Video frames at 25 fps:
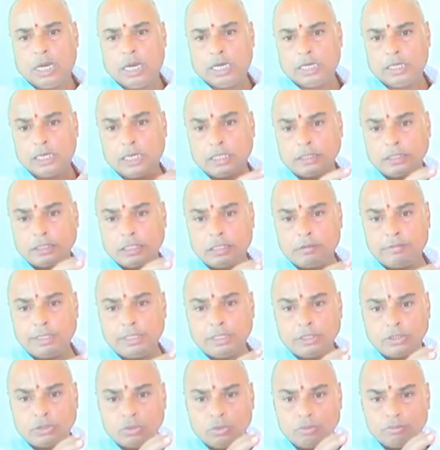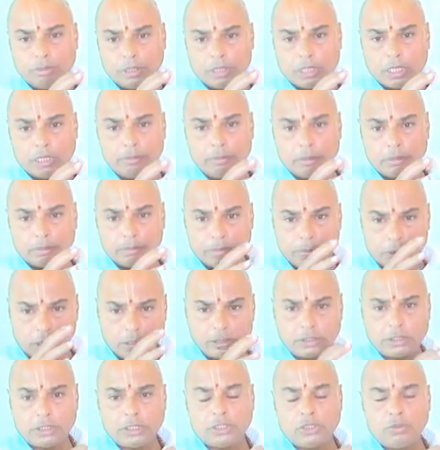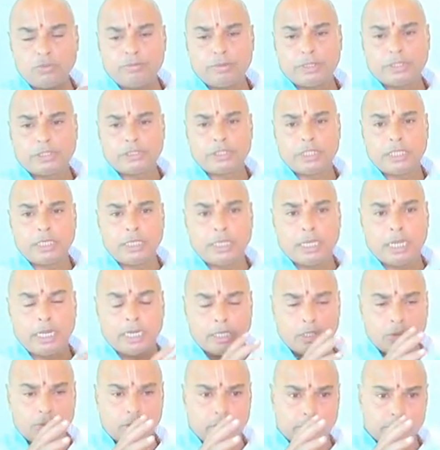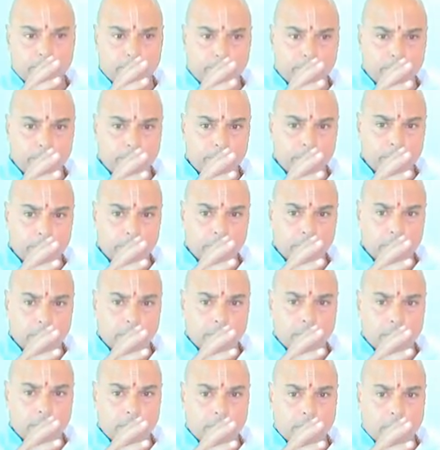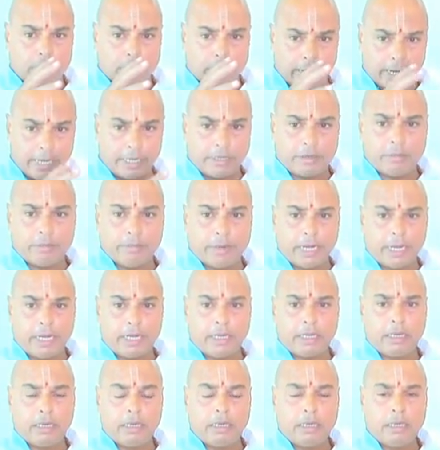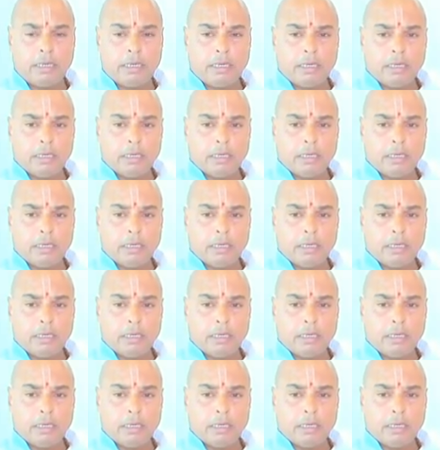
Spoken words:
Unless otherwise you become a positive person and your right brain